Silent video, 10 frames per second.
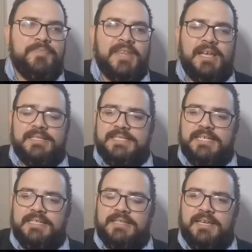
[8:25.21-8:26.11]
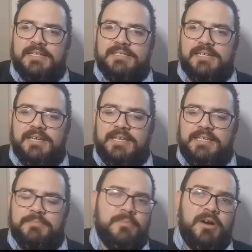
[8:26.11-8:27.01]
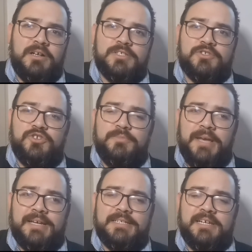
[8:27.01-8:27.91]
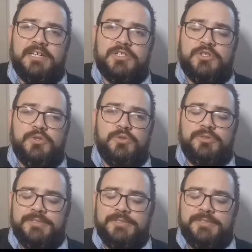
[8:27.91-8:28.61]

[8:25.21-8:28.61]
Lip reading: and said that he demands Drew McIntyre to